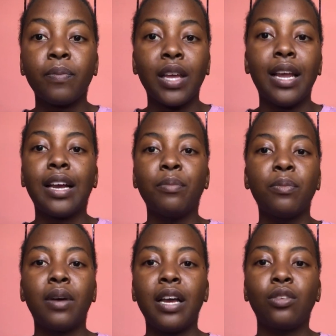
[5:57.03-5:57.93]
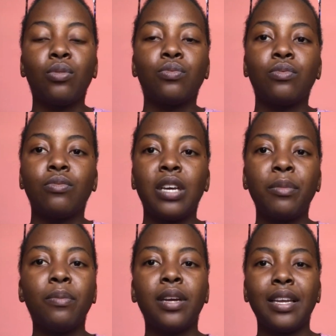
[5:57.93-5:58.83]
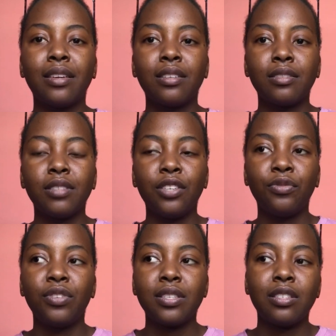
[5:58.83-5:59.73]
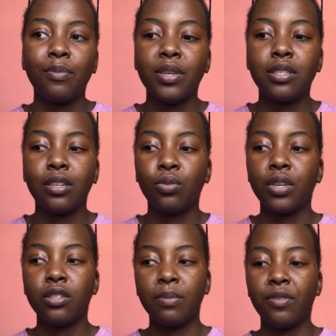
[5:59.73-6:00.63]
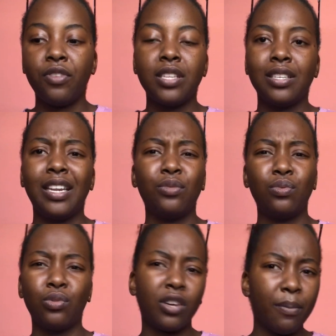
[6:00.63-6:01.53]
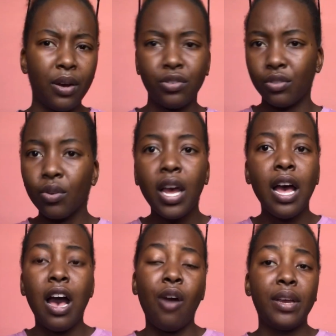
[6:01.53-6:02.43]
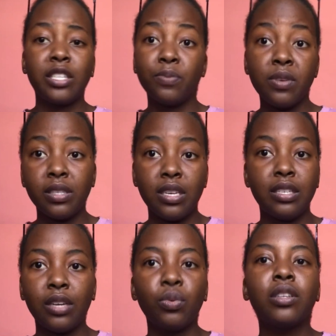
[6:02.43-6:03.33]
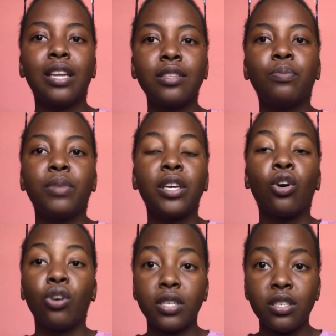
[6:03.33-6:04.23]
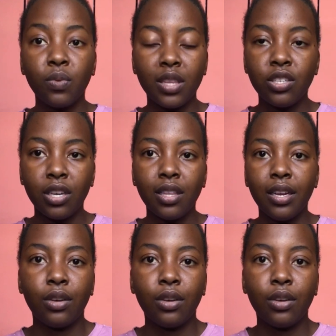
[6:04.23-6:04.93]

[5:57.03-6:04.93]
Like, I remember like in first semester talking to my friends, and like we talk about our experiences, and we just be honest with each other,